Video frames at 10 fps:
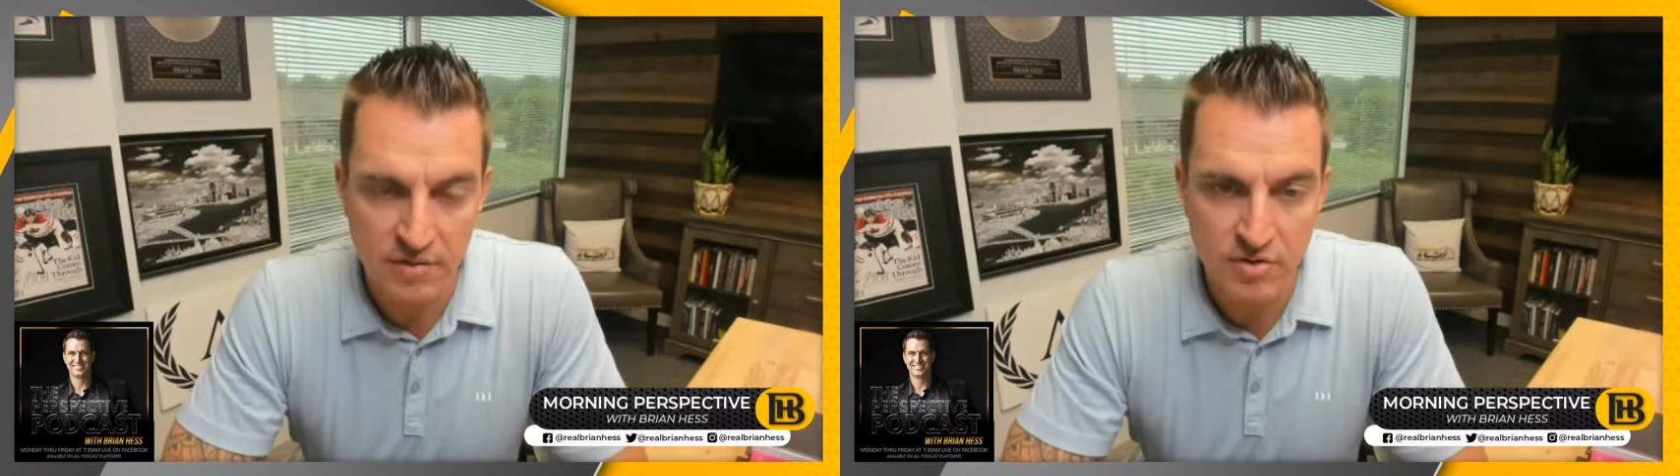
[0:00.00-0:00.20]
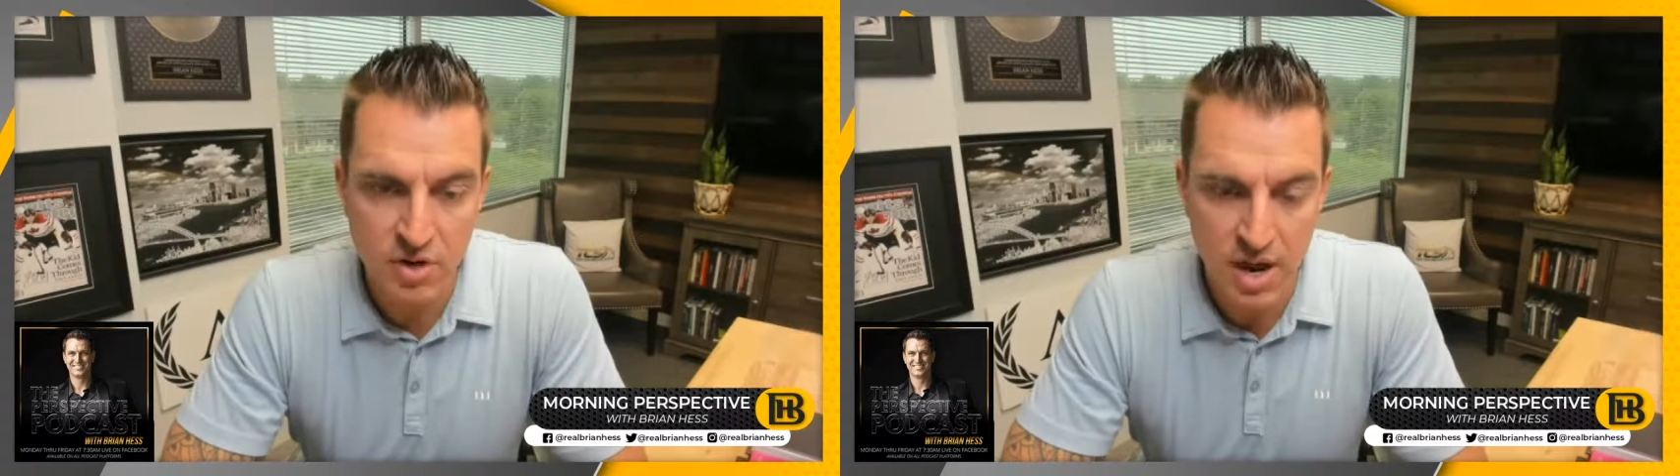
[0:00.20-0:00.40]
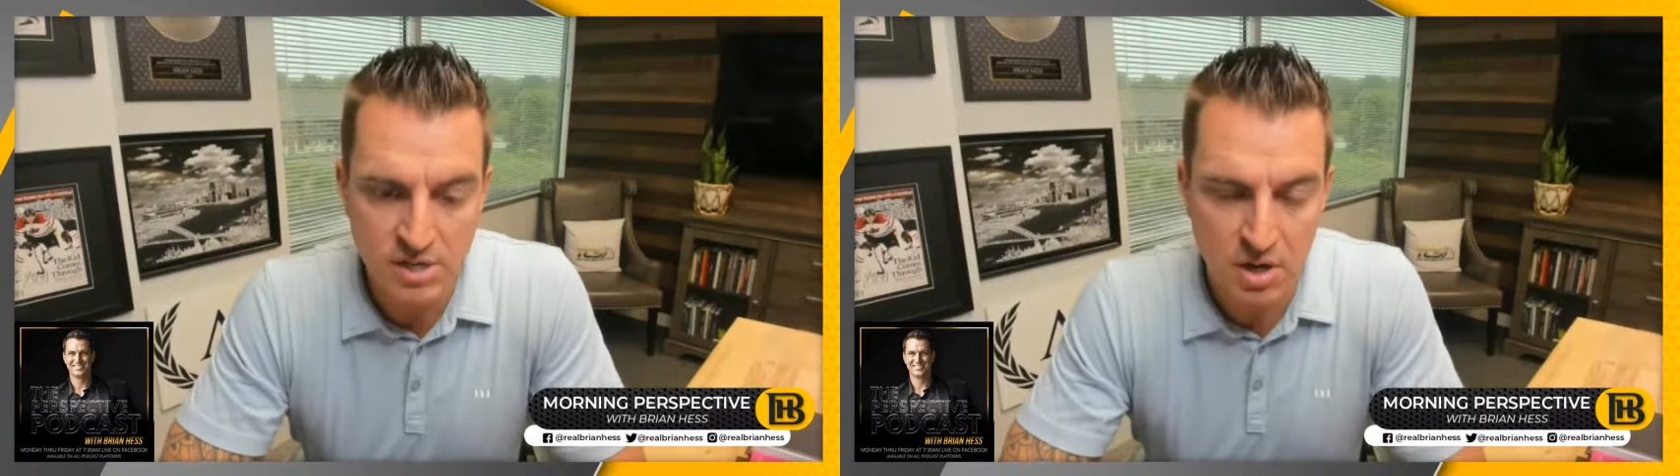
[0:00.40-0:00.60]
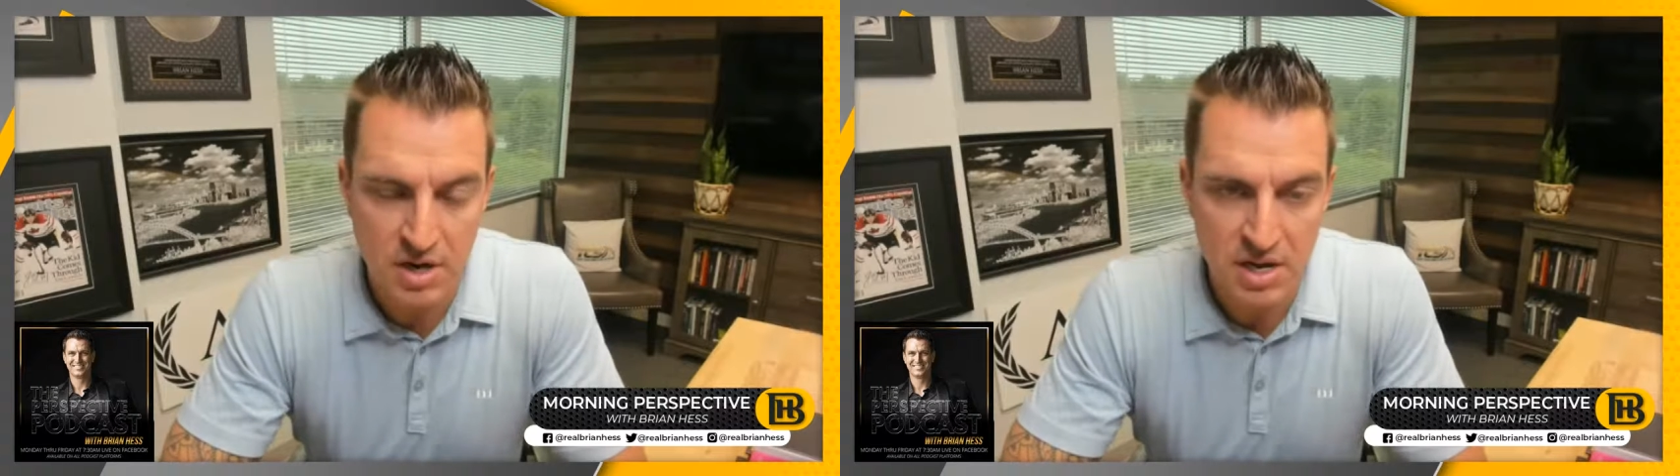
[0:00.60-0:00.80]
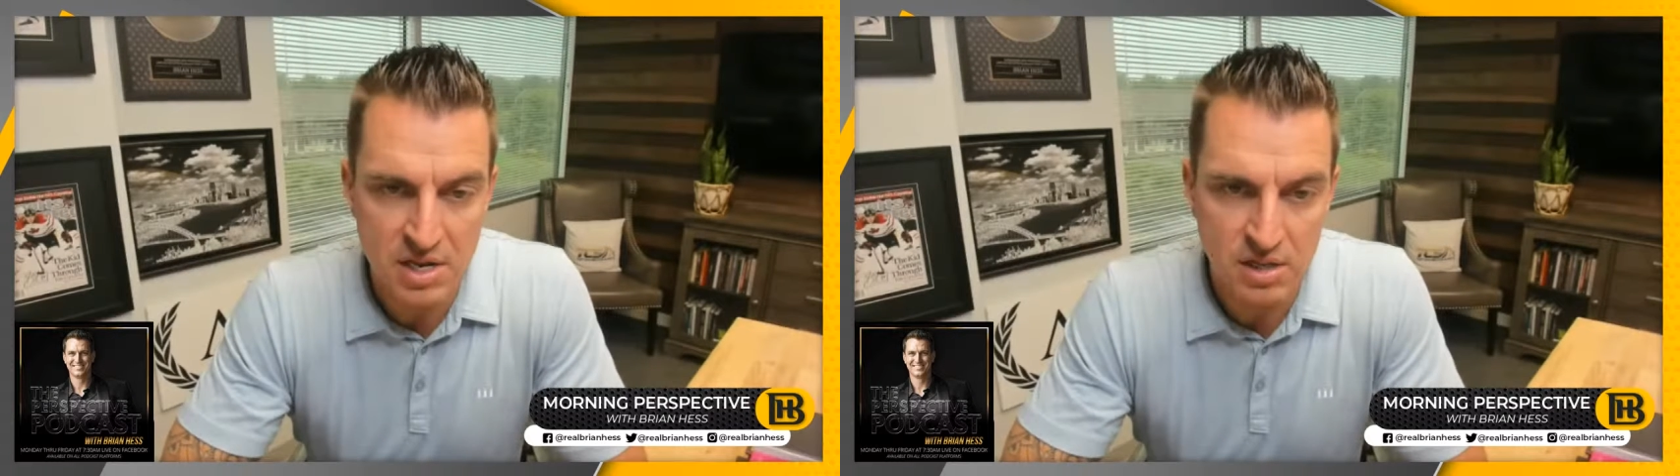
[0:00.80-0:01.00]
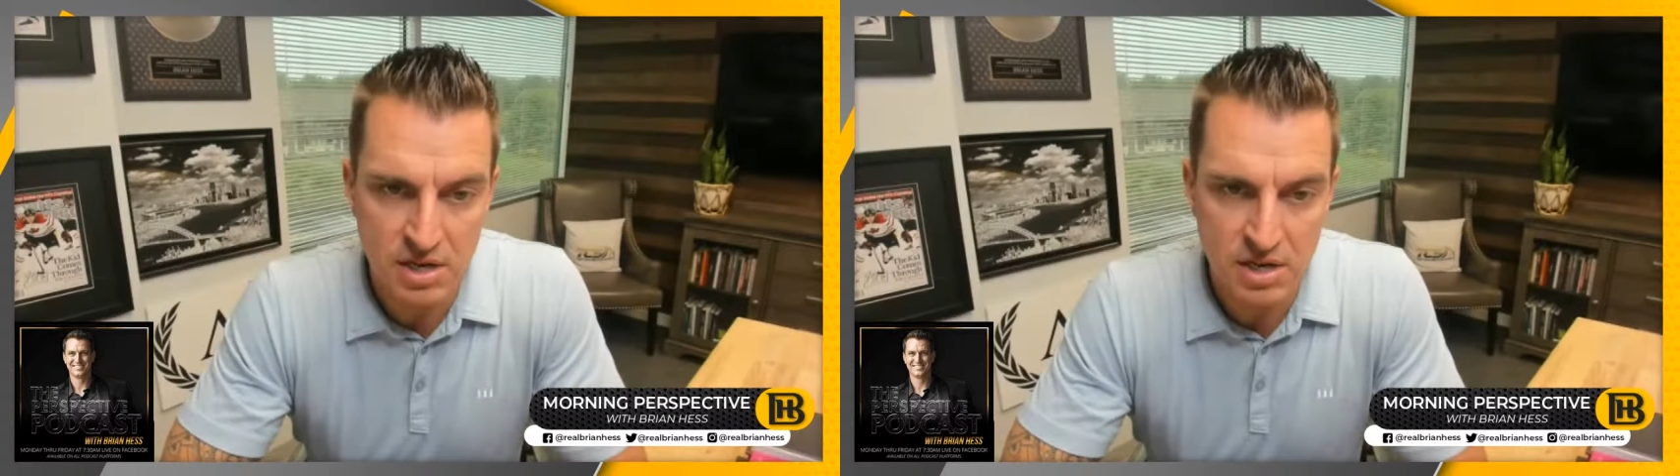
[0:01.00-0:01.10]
If you guys are in